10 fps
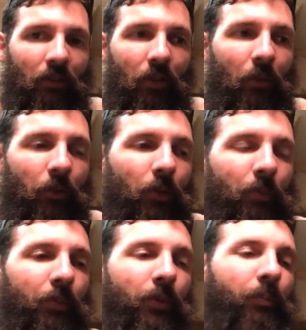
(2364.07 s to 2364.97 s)

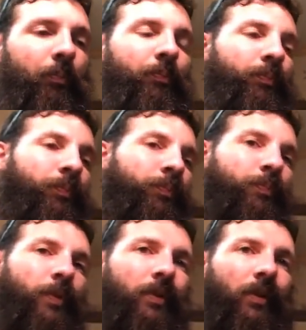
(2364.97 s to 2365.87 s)
You're
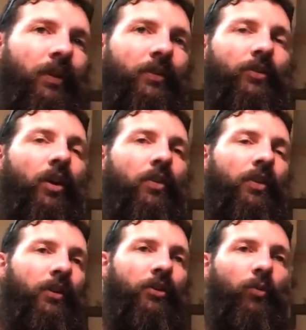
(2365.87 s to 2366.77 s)
like,
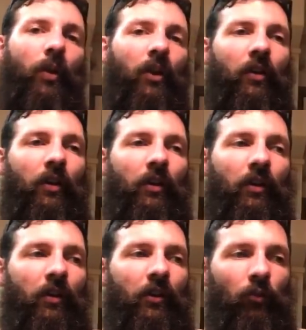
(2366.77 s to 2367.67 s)
nothing you're wearing
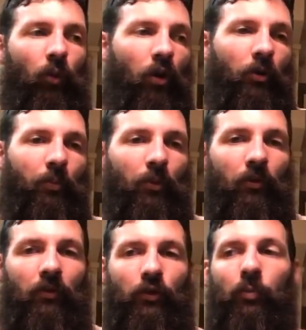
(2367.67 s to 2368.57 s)
is
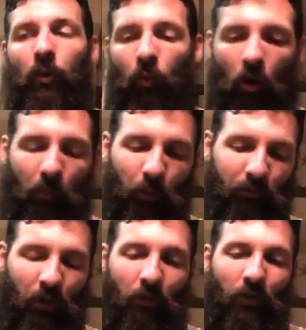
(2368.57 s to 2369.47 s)
waterproof. You put waterproof
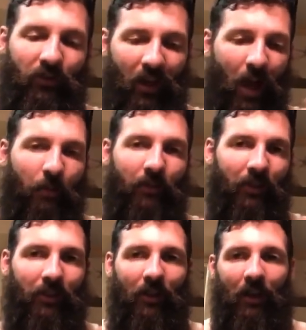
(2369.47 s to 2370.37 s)
stuff on top of it,
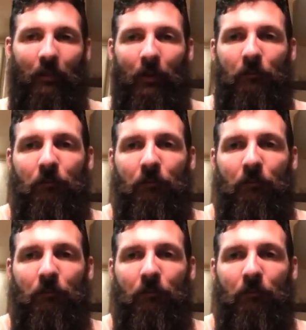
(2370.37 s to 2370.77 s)
you know what I mean?